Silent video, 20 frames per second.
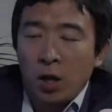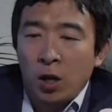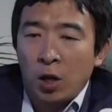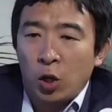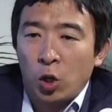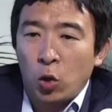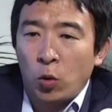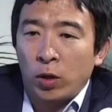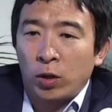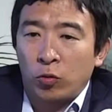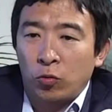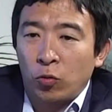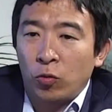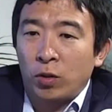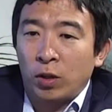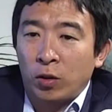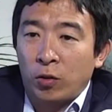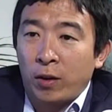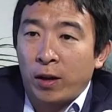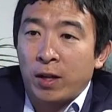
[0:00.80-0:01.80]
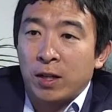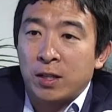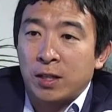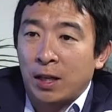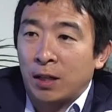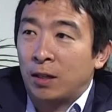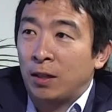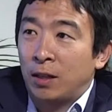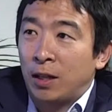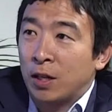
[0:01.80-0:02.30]
going through the greatest
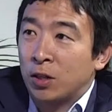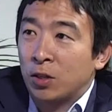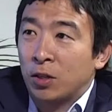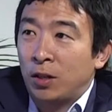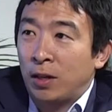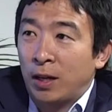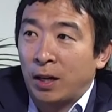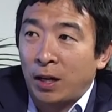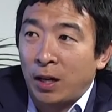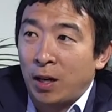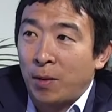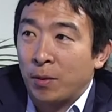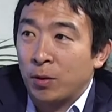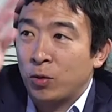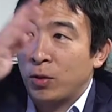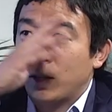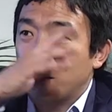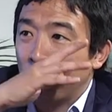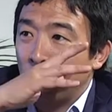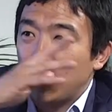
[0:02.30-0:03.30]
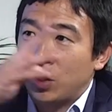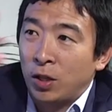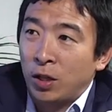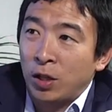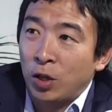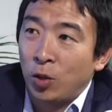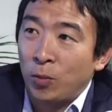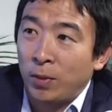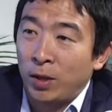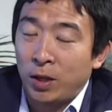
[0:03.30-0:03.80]
technological and economic transition in
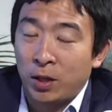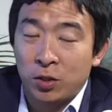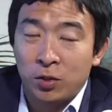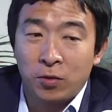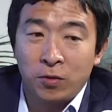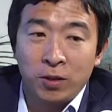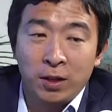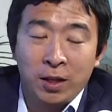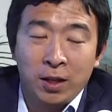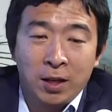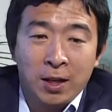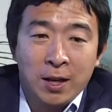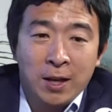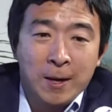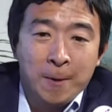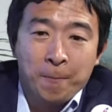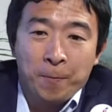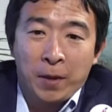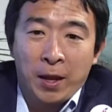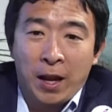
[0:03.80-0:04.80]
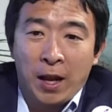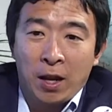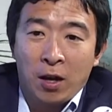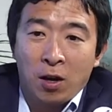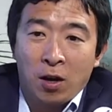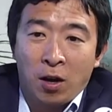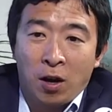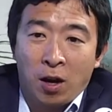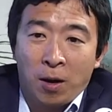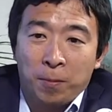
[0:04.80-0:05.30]
human history, and
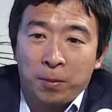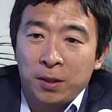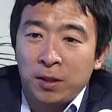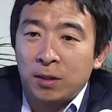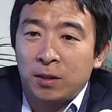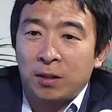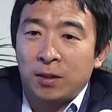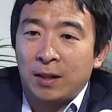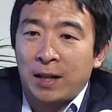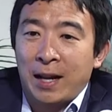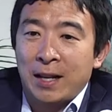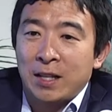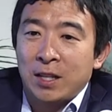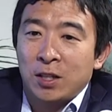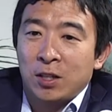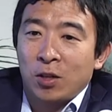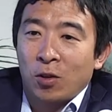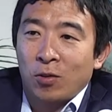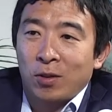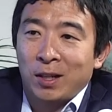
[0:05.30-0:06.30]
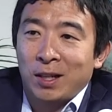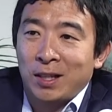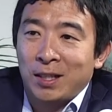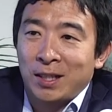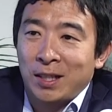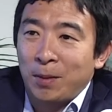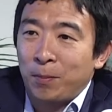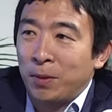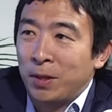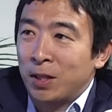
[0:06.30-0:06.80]
our political class is totally
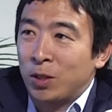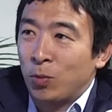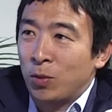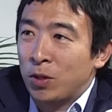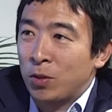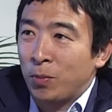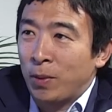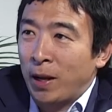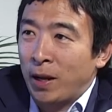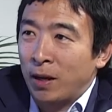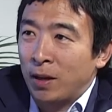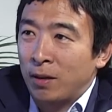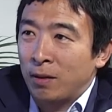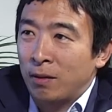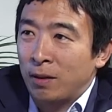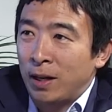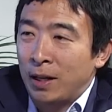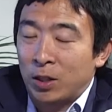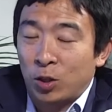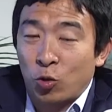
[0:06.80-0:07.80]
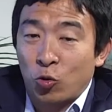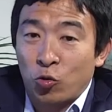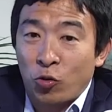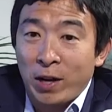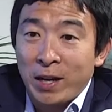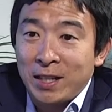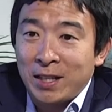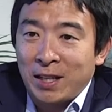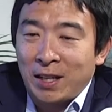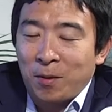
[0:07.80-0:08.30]
asleep at the switch about it. It's
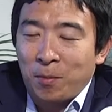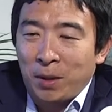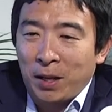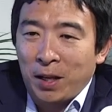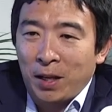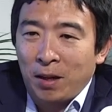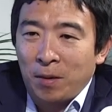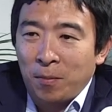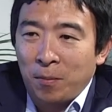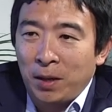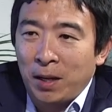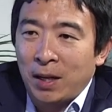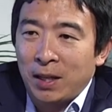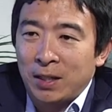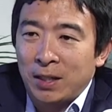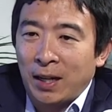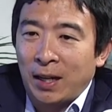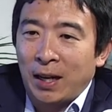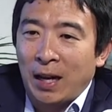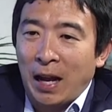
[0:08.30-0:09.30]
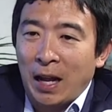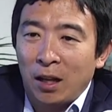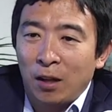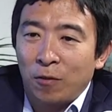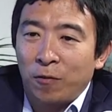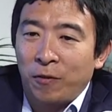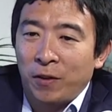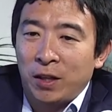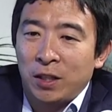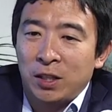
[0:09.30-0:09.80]
crazy to me. I mean, it's like an
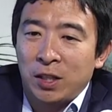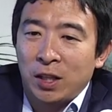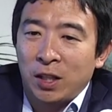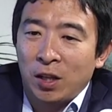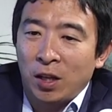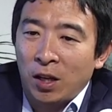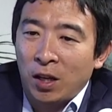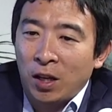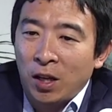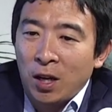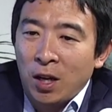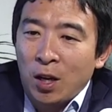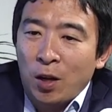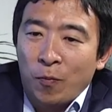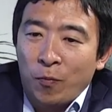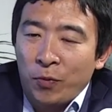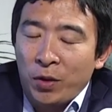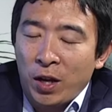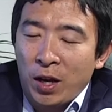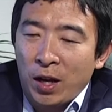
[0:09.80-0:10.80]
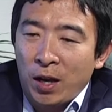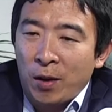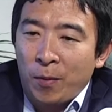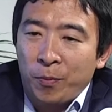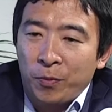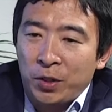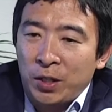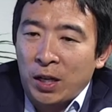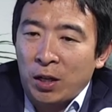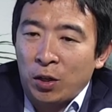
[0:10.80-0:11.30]
elephant in the um,
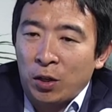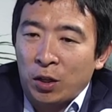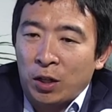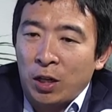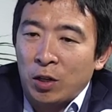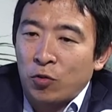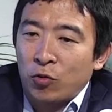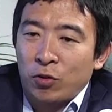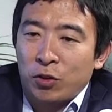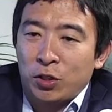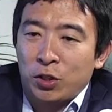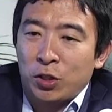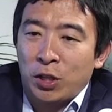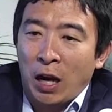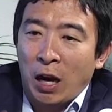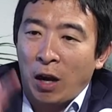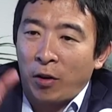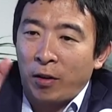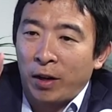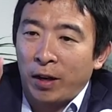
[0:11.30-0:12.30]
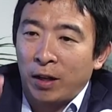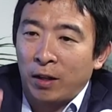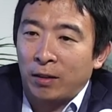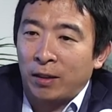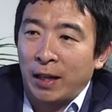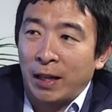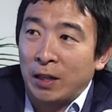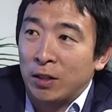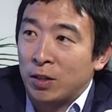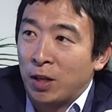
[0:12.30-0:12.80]
center of the country just tearing
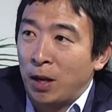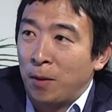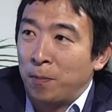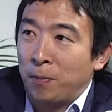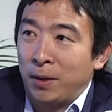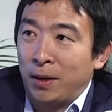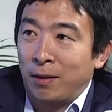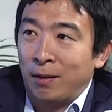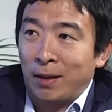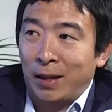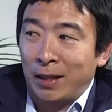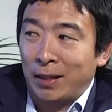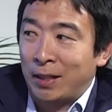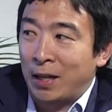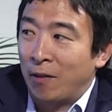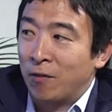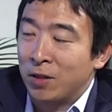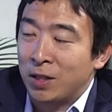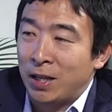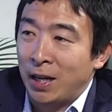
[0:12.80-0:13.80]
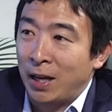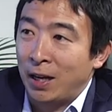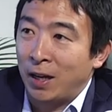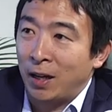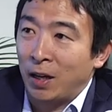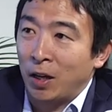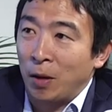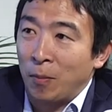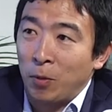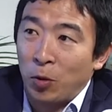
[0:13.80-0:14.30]
things up and like
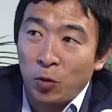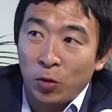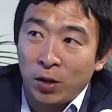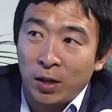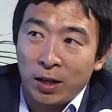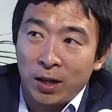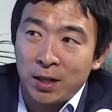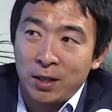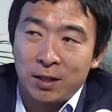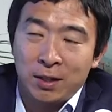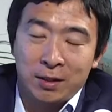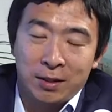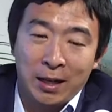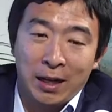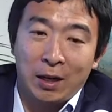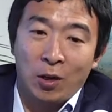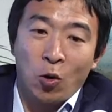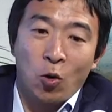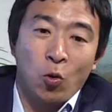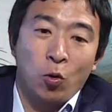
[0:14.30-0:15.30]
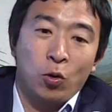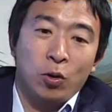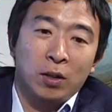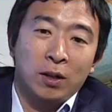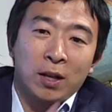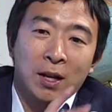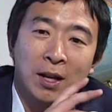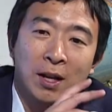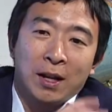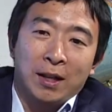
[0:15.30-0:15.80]
devastating communities and taking whole
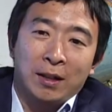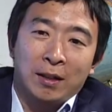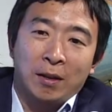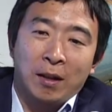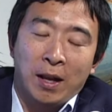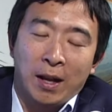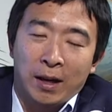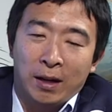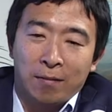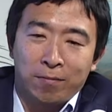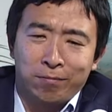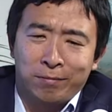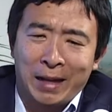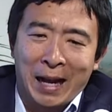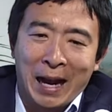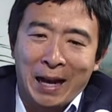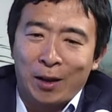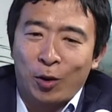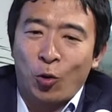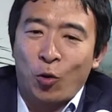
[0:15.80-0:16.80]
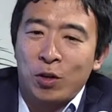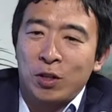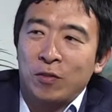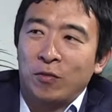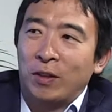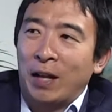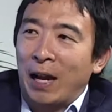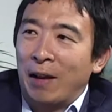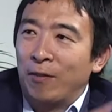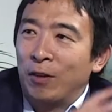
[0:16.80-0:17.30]
like categories of
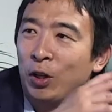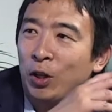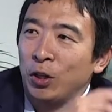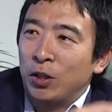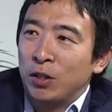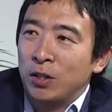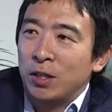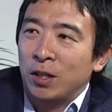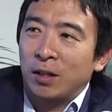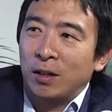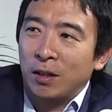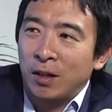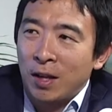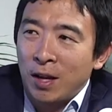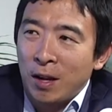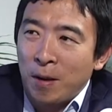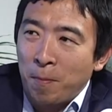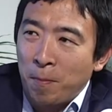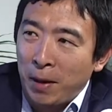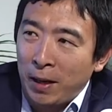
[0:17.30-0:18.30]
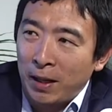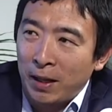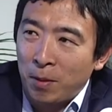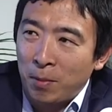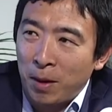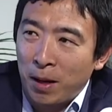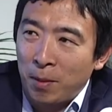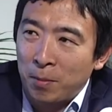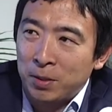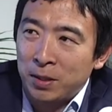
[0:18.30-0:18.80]
livelihoods and making them
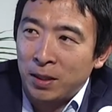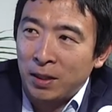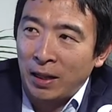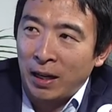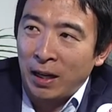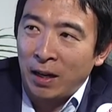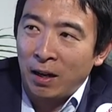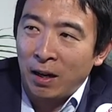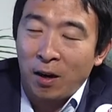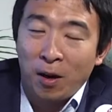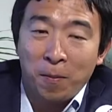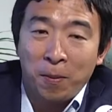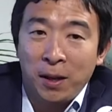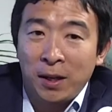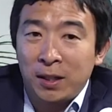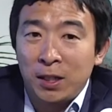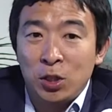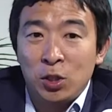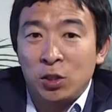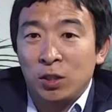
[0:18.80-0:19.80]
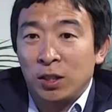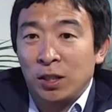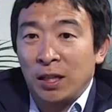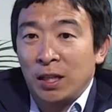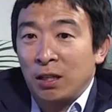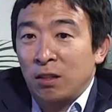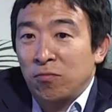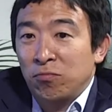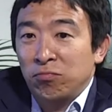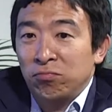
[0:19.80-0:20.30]
obsolete. And our politicians are
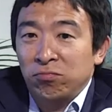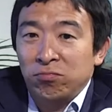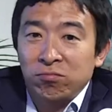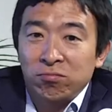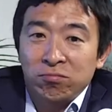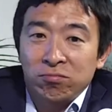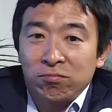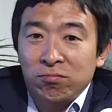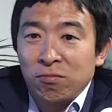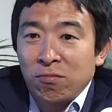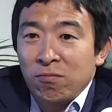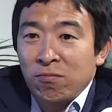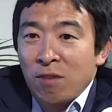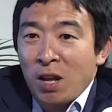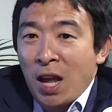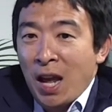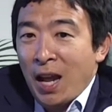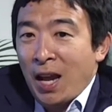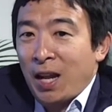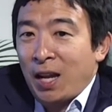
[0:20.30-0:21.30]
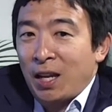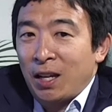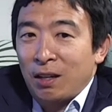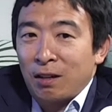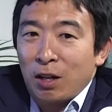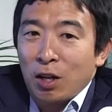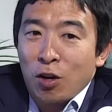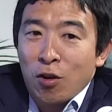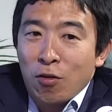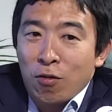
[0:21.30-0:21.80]
like, hey,
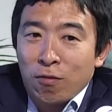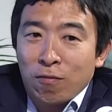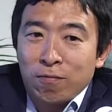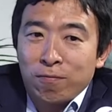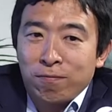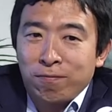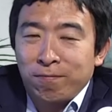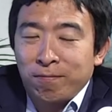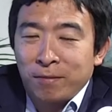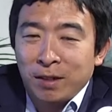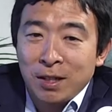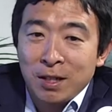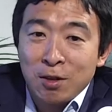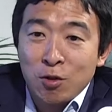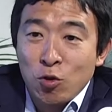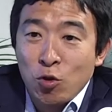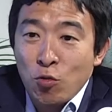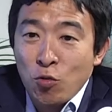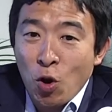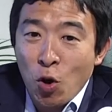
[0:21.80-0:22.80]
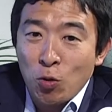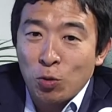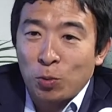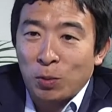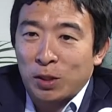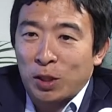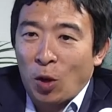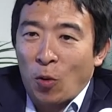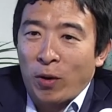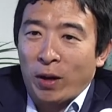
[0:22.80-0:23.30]
you know, who knows
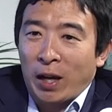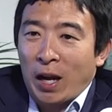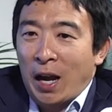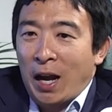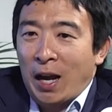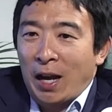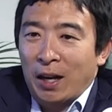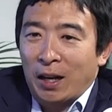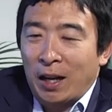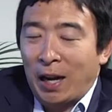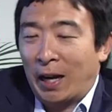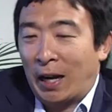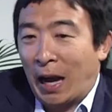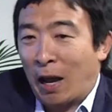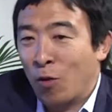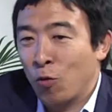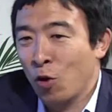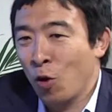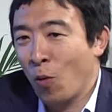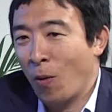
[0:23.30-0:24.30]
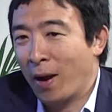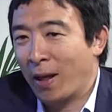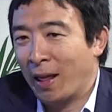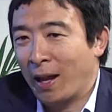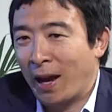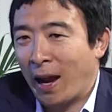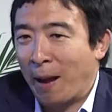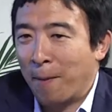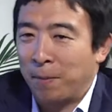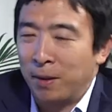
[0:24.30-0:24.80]
what's going on? Like, I don't know why that
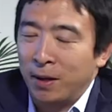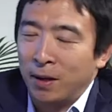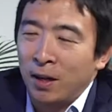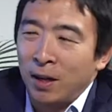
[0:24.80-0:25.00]
happened.